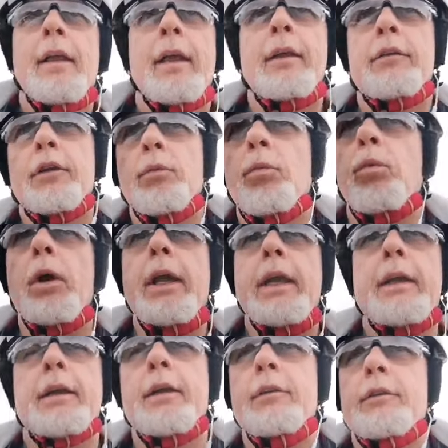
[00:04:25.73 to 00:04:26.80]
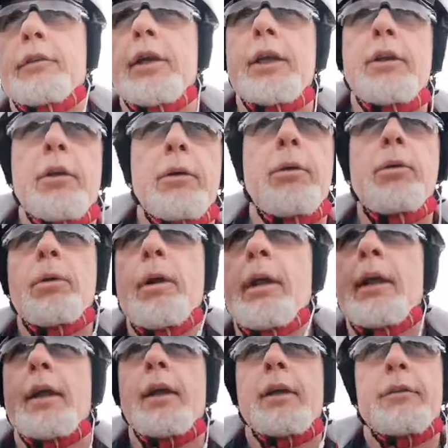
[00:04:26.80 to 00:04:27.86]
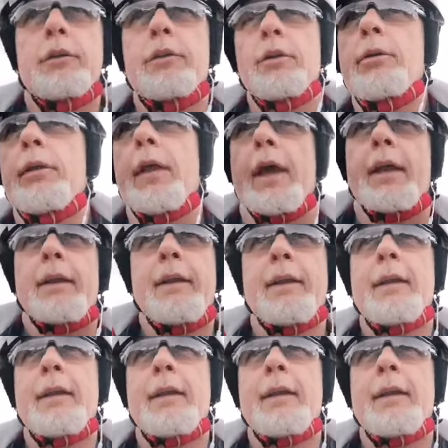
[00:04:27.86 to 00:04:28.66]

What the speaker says: is that we continue to do that.